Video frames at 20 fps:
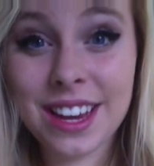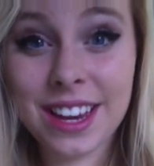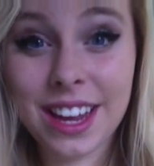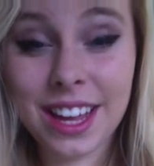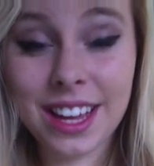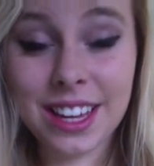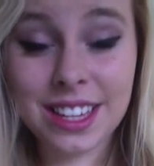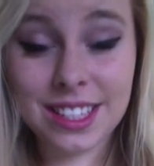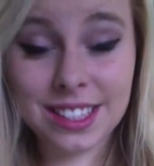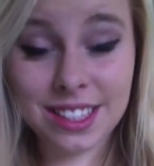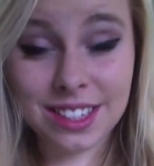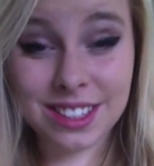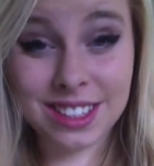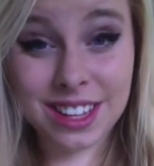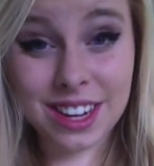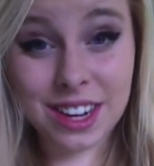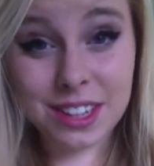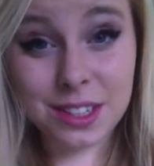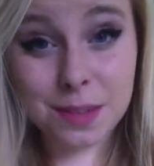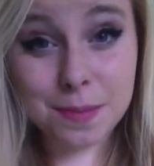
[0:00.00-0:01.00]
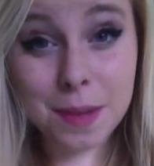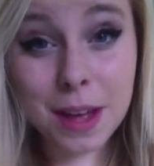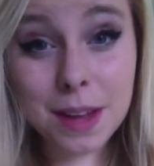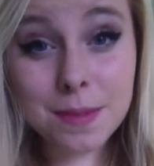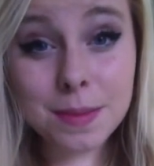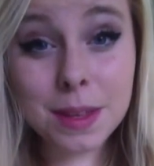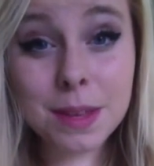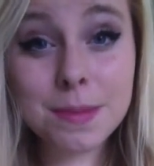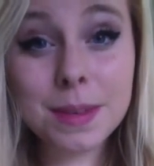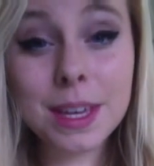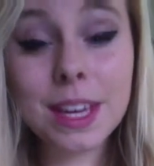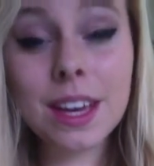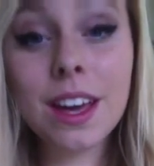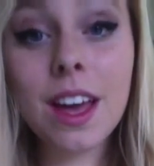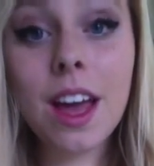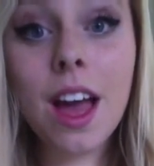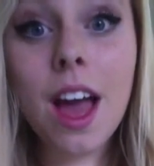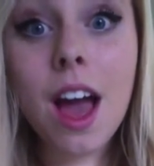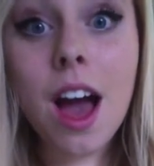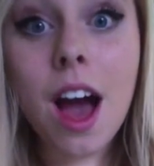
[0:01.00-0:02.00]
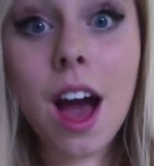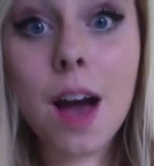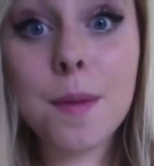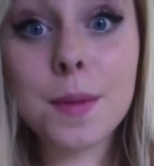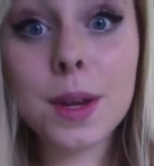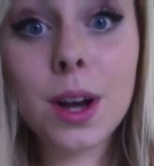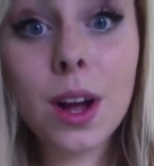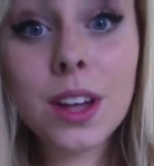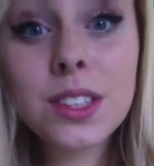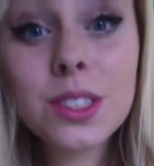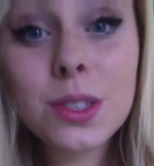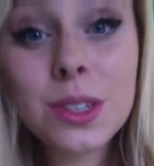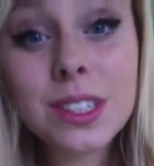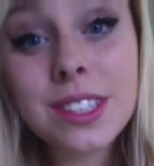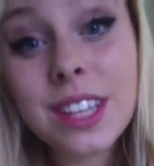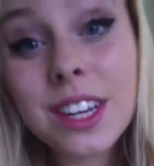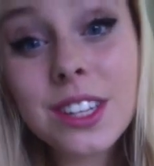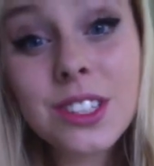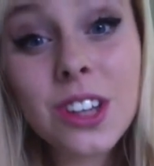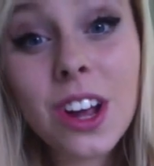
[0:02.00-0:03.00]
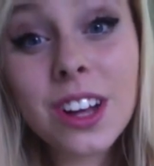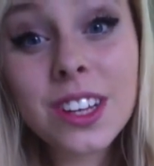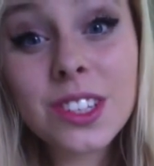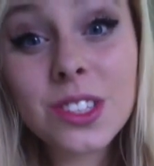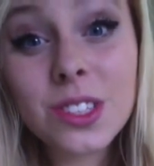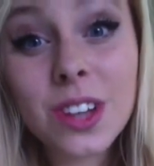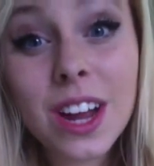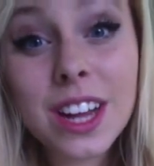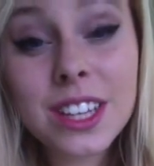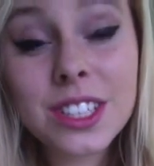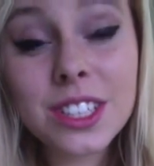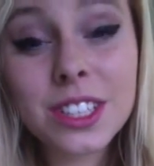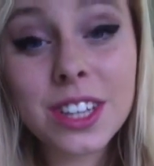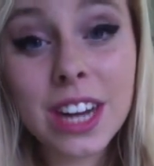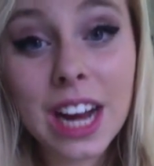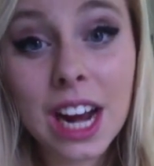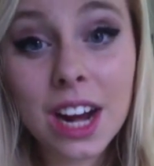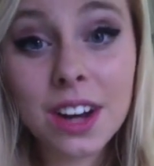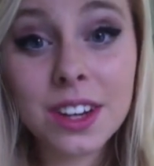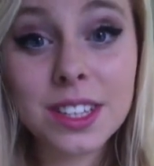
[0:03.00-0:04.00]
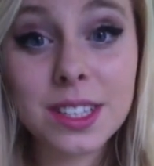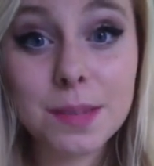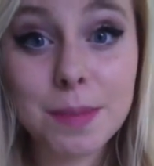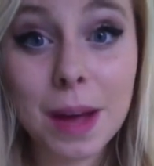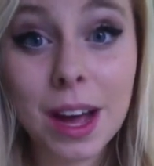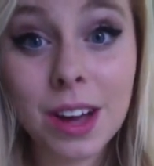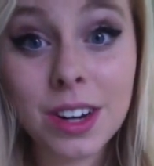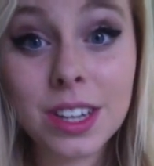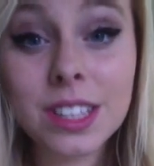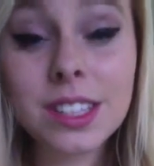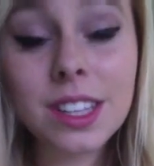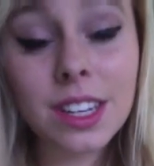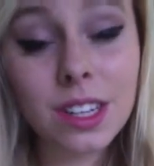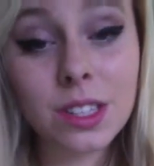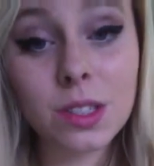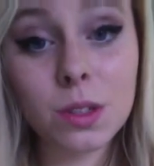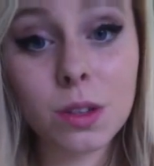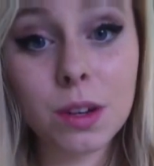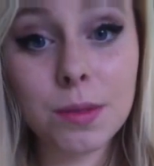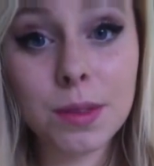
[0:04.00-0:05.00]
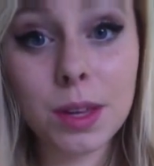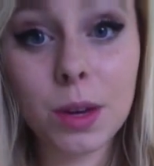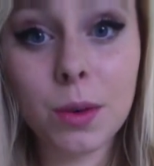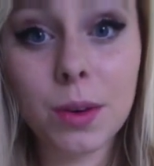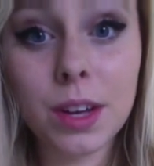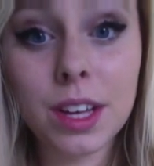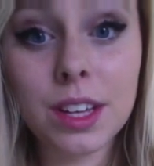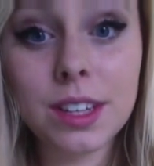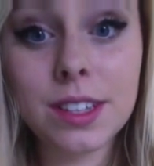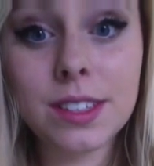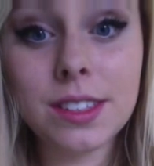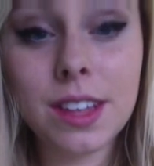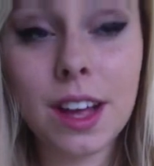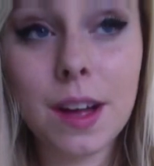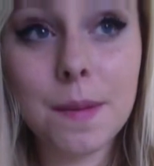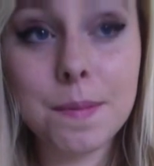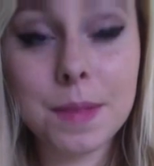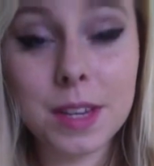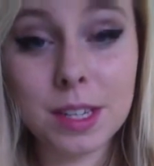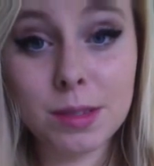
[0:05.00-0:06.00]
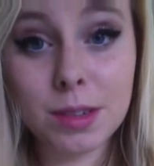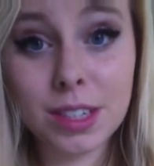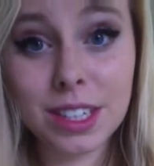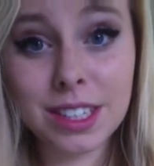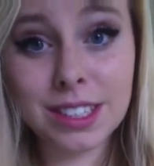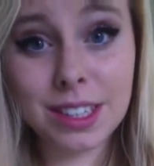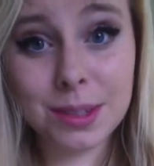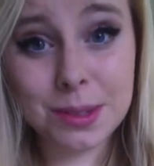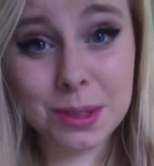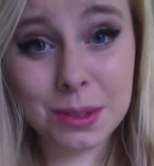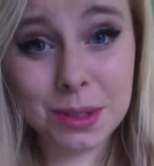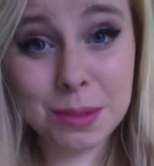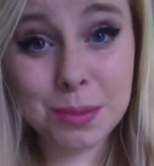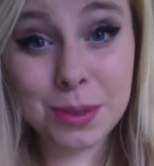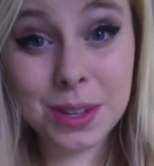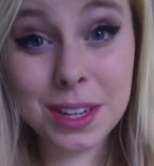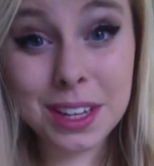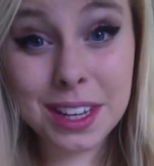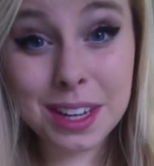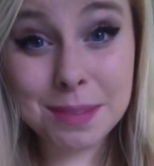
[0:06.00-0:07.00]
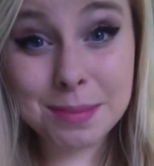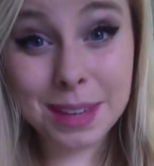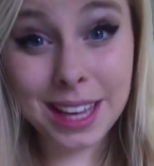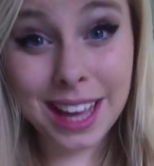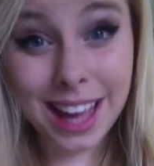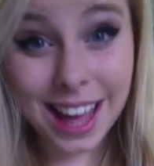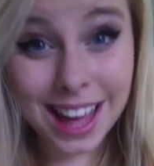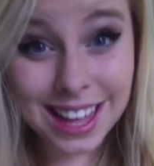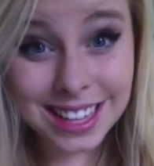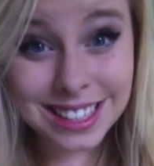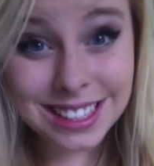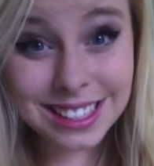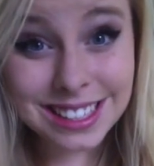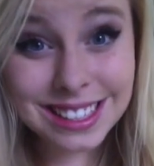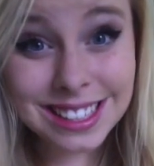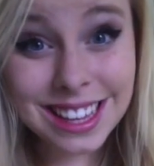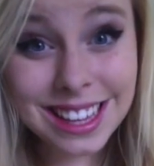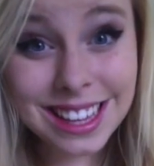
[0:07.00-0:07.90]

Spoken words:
night because it'll get on your bed maybe. And also because hair chalk is drying to your hair, it's a powder, it's going to soak up the oils, and especially because I was only putting it on my ends.